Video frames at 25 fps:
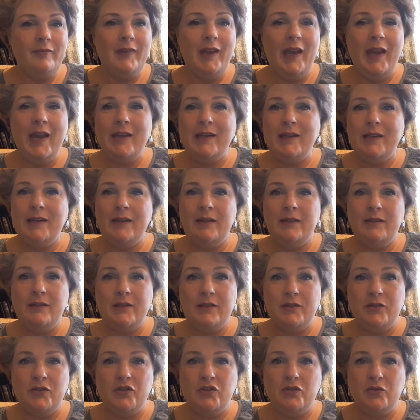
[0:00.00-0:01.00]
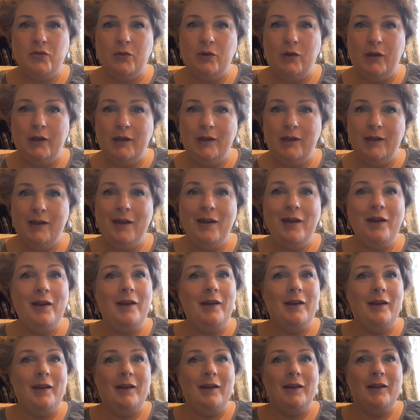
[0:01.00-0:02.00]
And it destroyed,
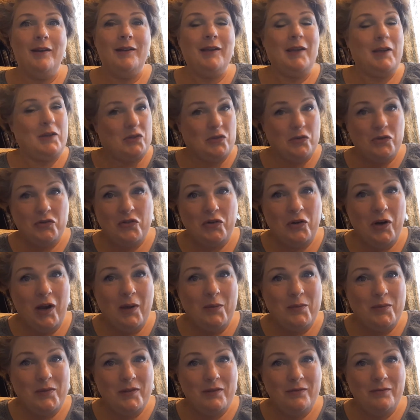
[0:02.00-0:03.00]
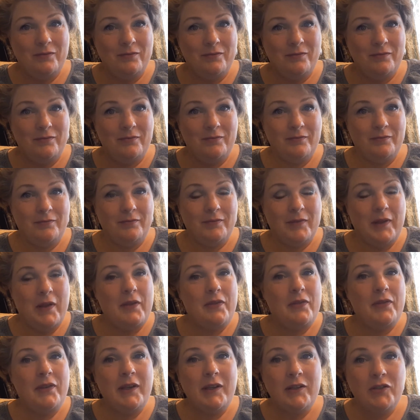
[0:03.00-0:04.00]
guess whose crops?
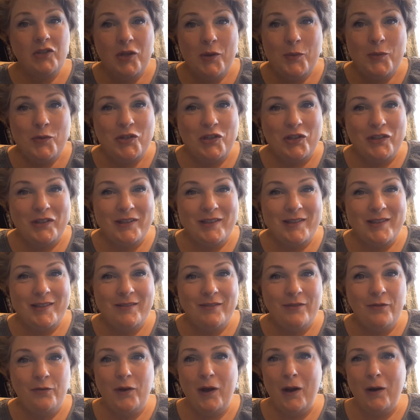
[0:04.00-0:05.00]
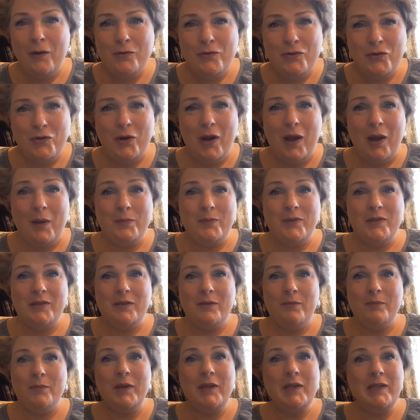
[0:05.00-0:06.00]
The Egyptians, Pharaoh's crops.
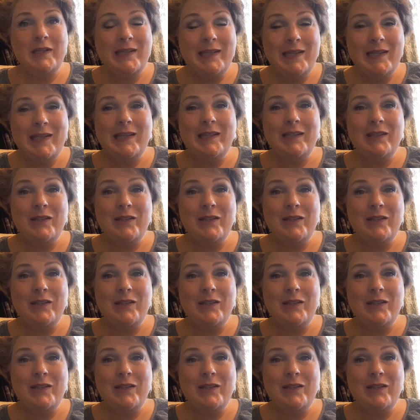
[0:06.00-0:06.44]
But did it